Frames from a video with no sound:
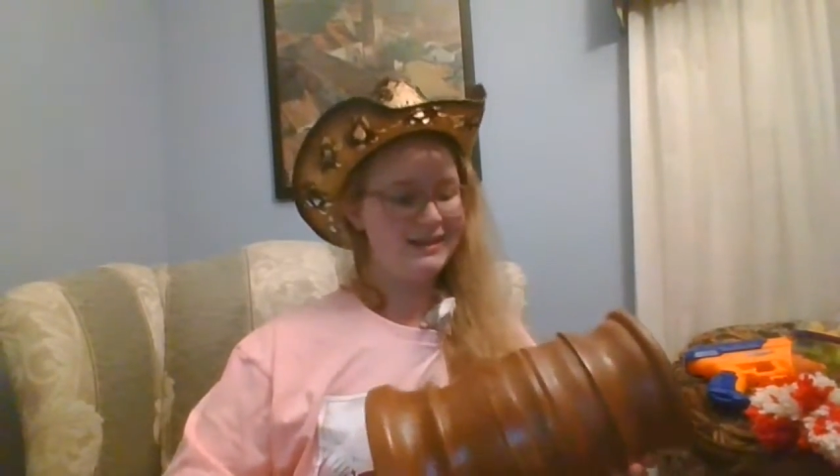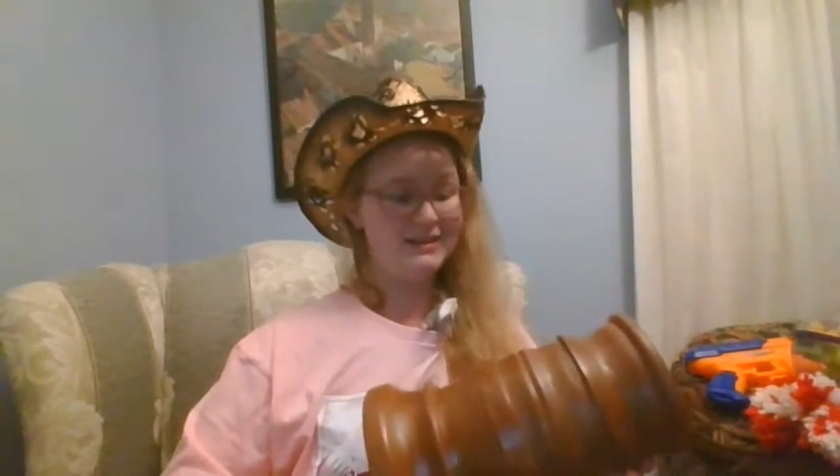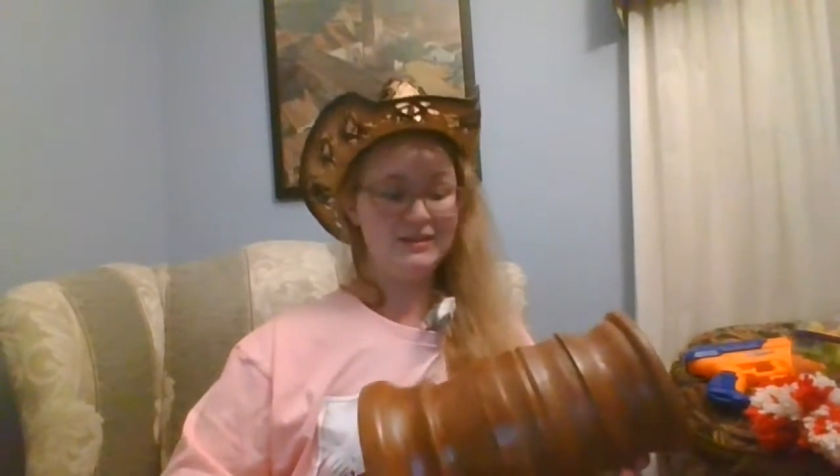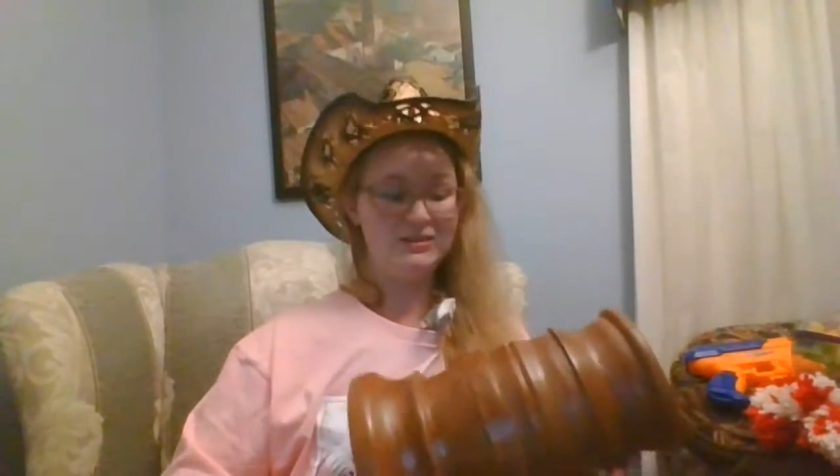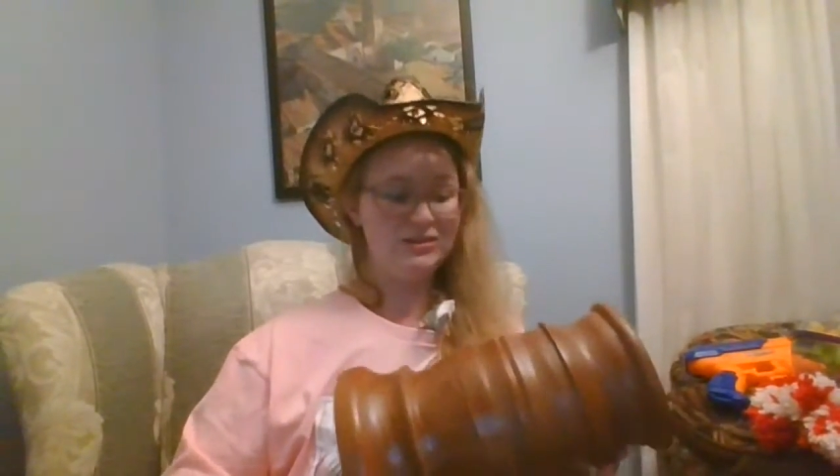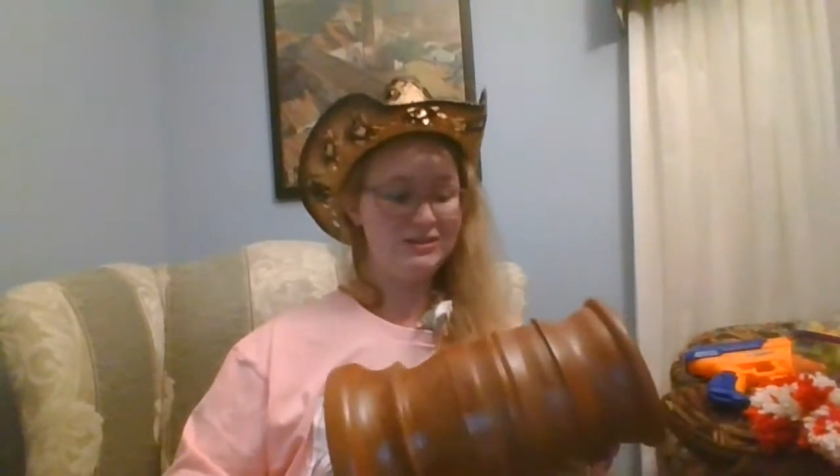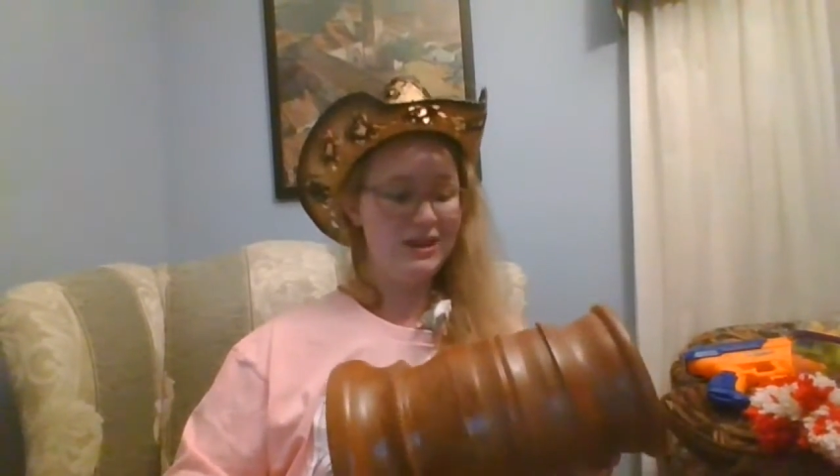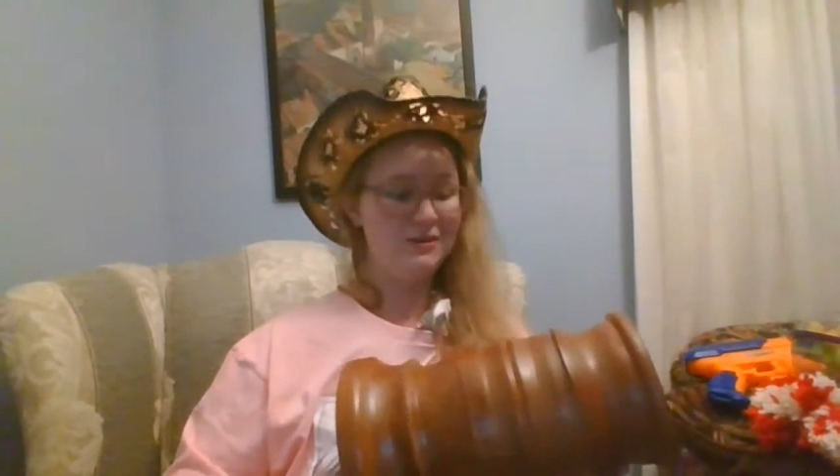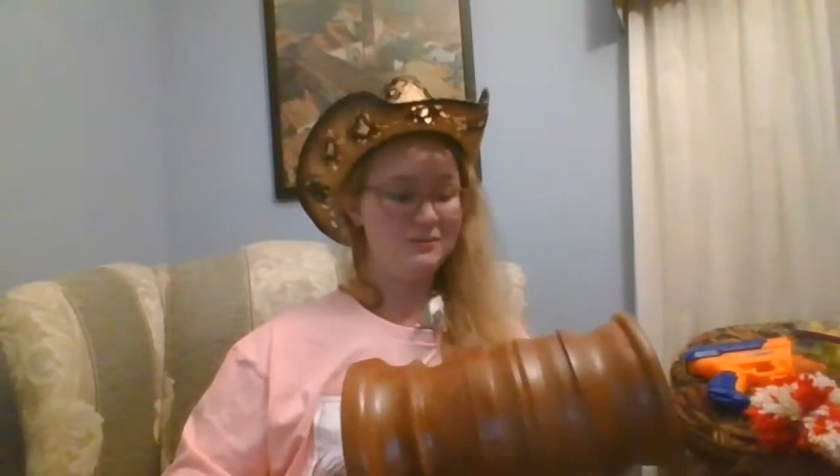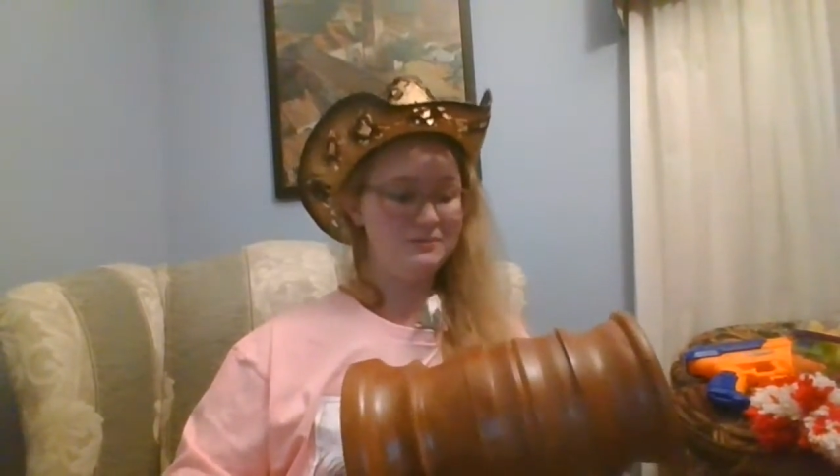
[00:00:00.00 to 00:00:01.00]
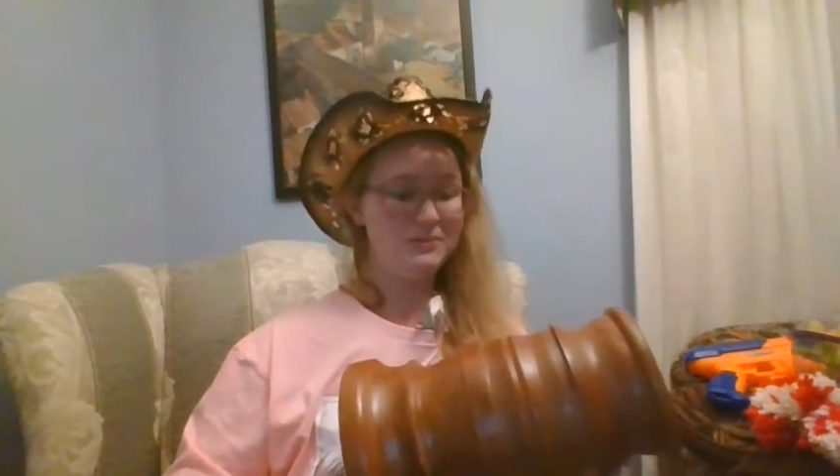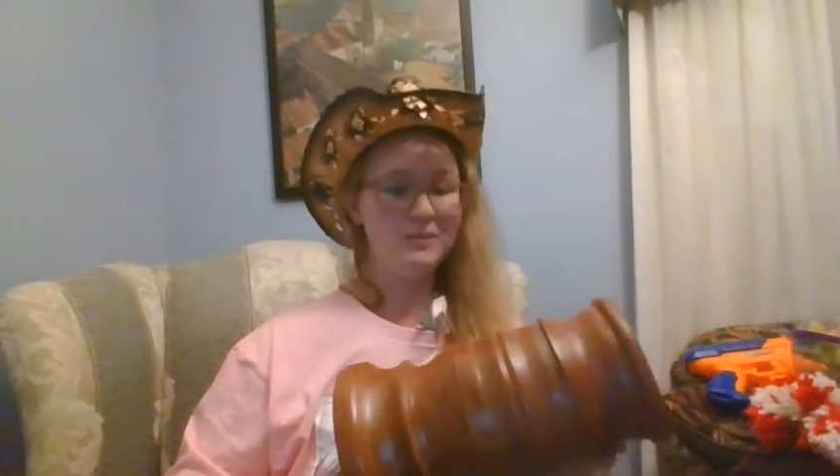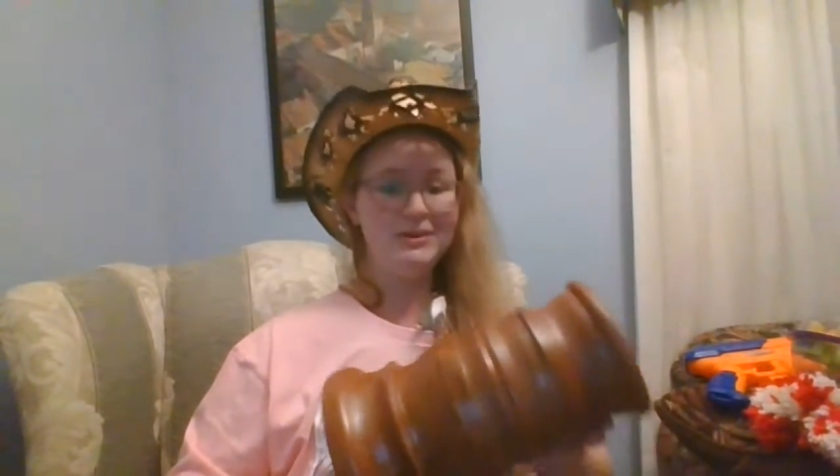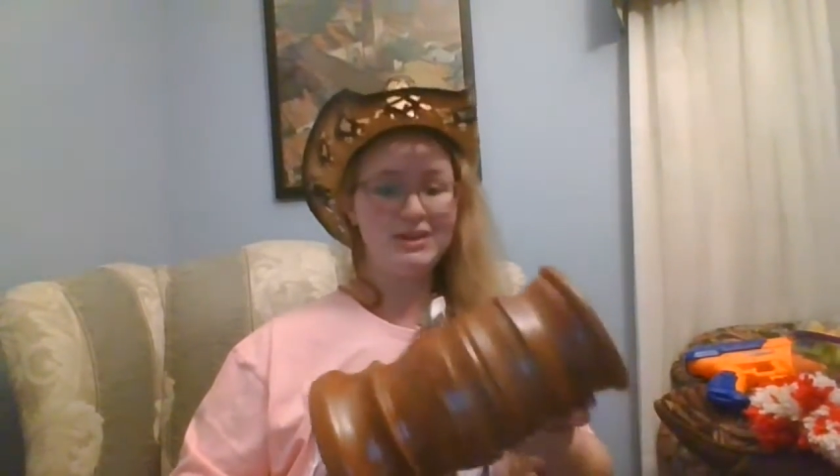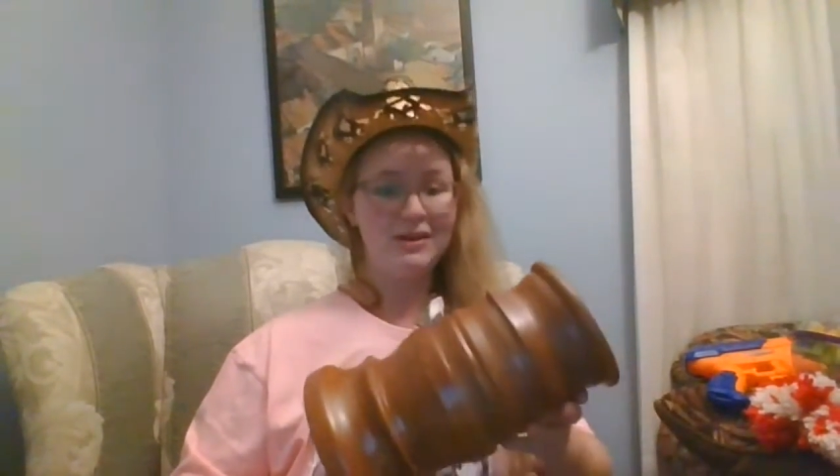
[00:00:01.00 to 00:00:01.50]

it turned out pretty much